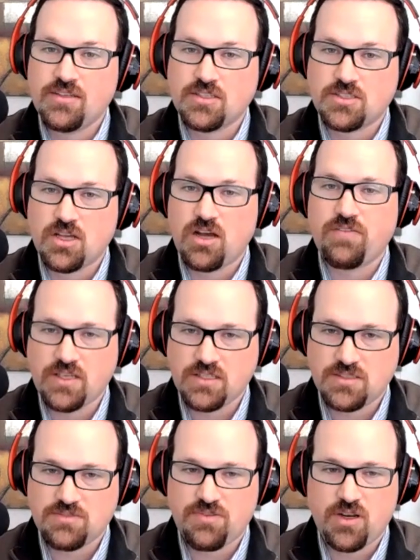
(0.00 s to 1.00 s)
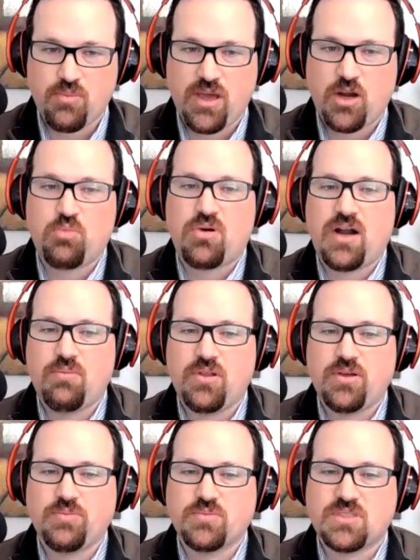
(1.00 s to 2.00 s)
to solve these fundamental
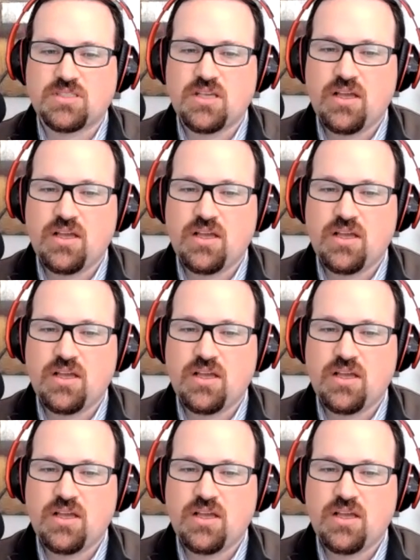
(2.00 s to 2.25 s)
problems.